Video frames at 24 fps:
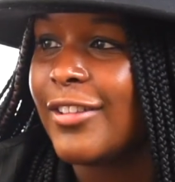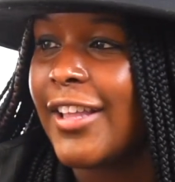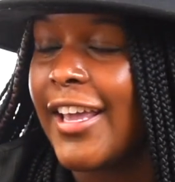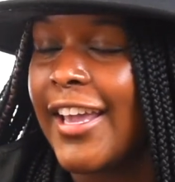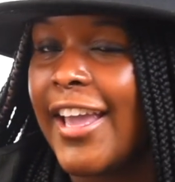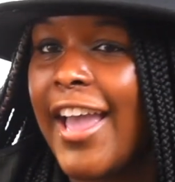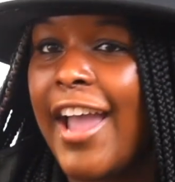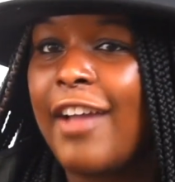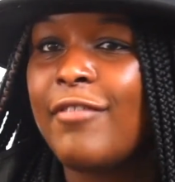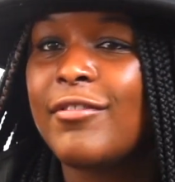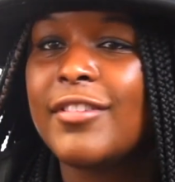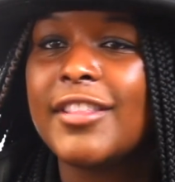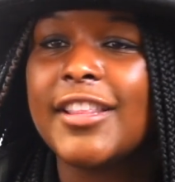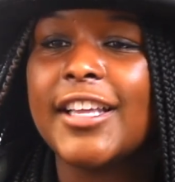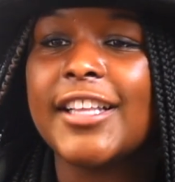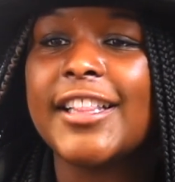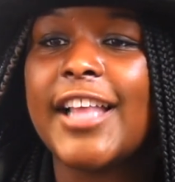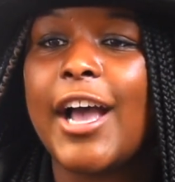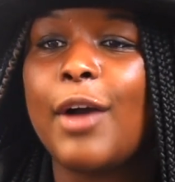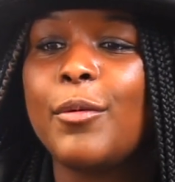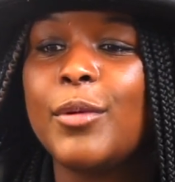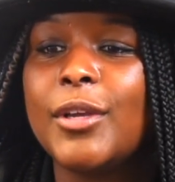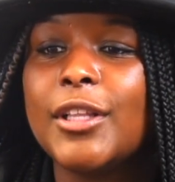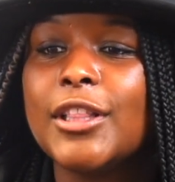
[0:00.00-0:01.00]
like everything
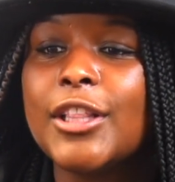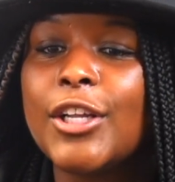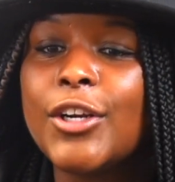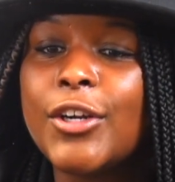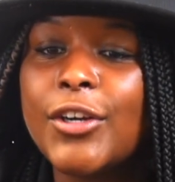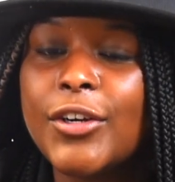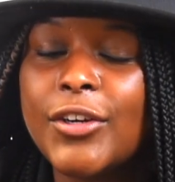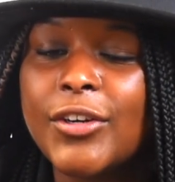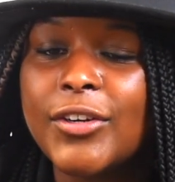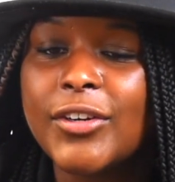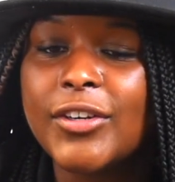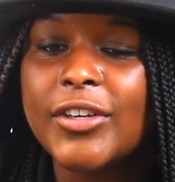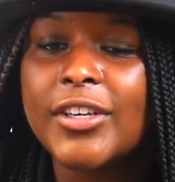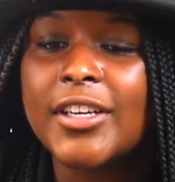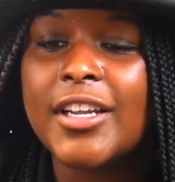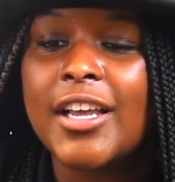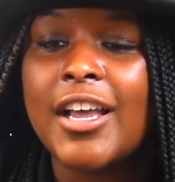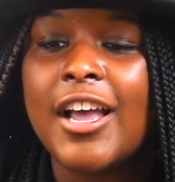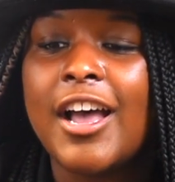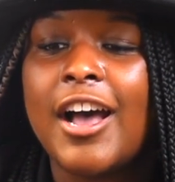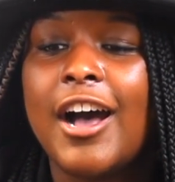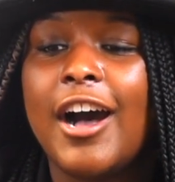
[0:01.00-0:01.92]
that we learned.